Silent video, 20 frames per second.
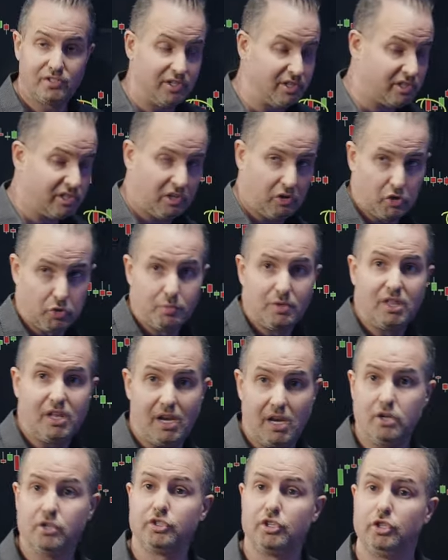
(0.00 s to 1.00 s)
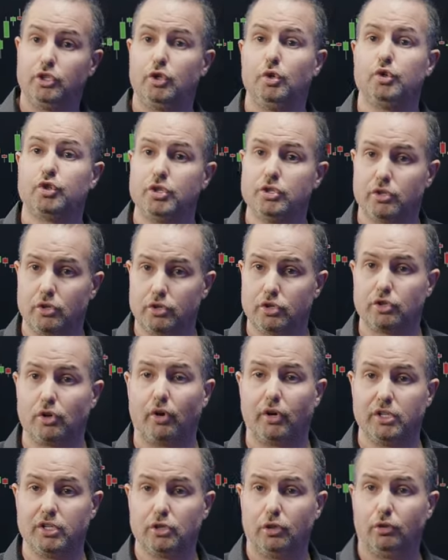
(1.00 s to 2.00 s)
this tells me that institutions are
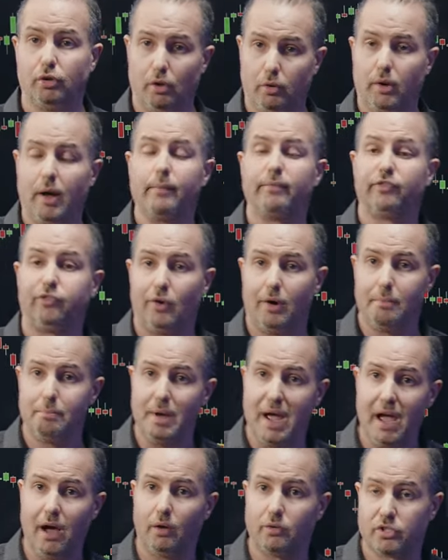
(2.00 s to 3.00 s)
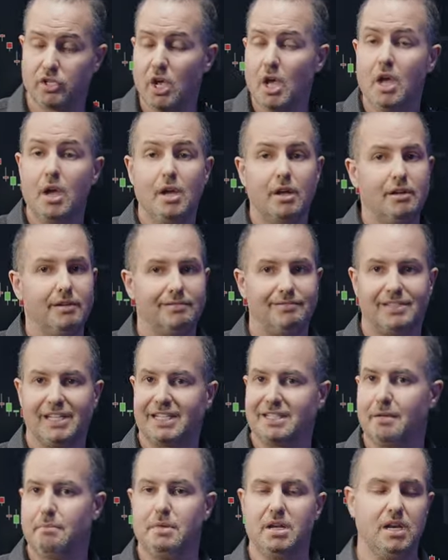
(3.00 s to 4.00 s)
starting to load up for a bounce. Does
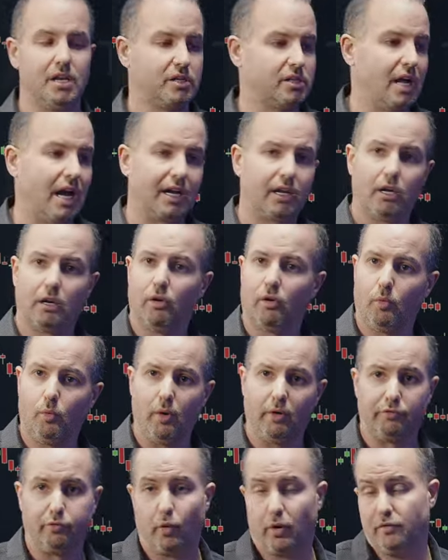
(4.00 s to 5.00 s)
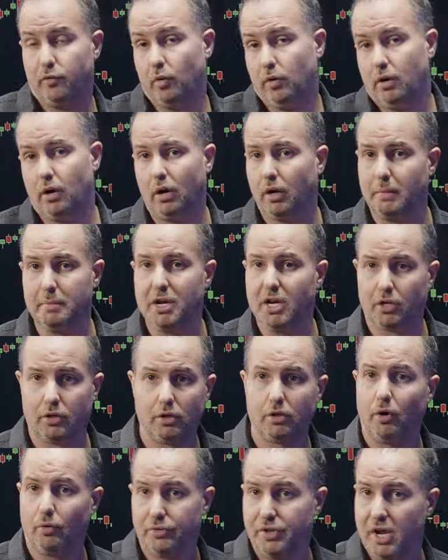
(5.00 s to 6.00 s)
it mean it's not going to go to 144? No, I mean, it could
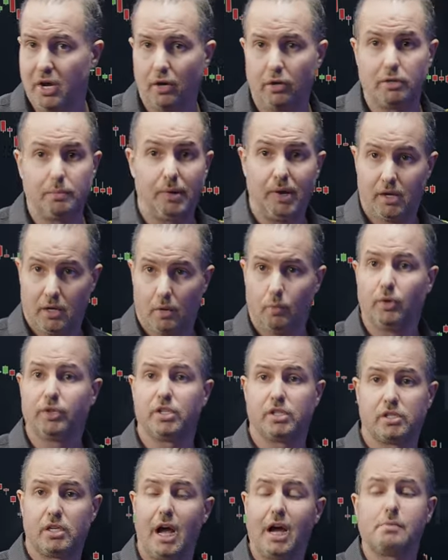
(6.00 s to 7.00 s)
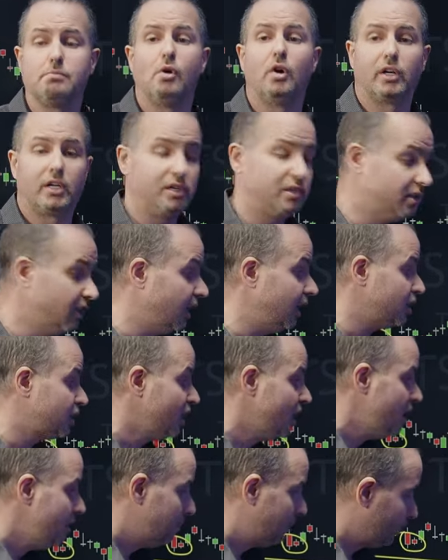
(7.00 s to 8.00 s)
go there depending on what the stock market does,
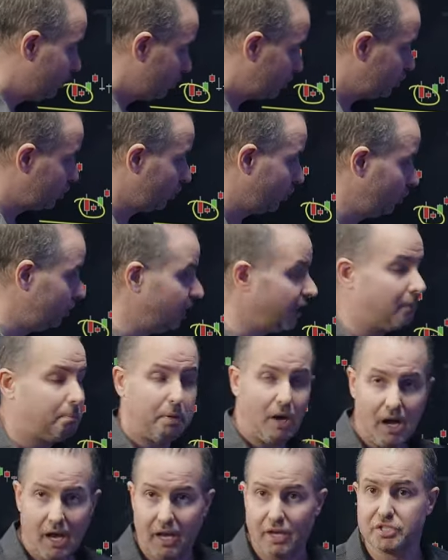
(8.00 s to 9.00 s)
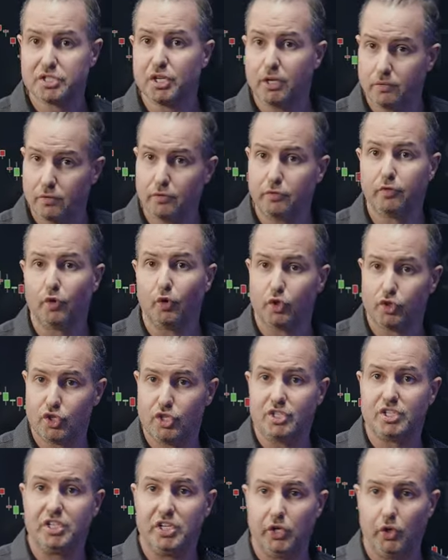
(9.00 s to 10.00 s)
but there's certainly a positive
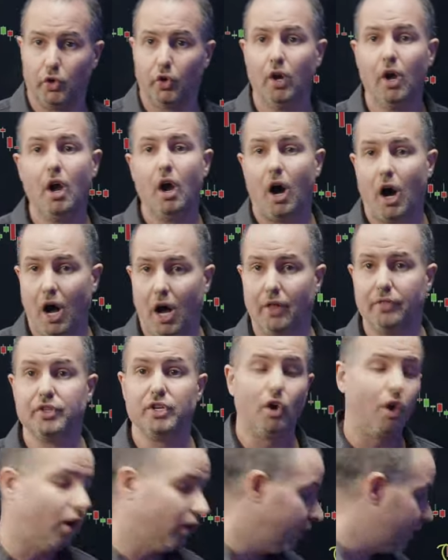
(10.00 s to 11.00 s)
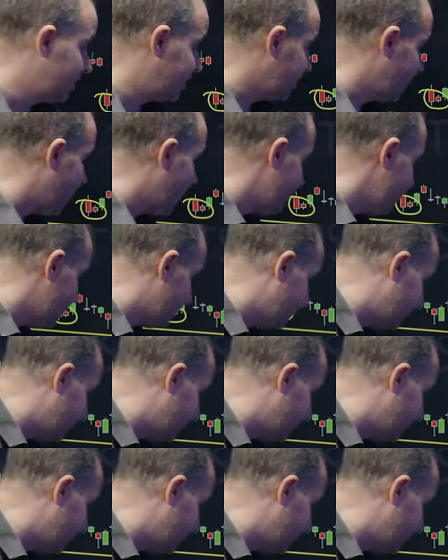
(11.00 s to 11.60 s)
divergence here on the RSI that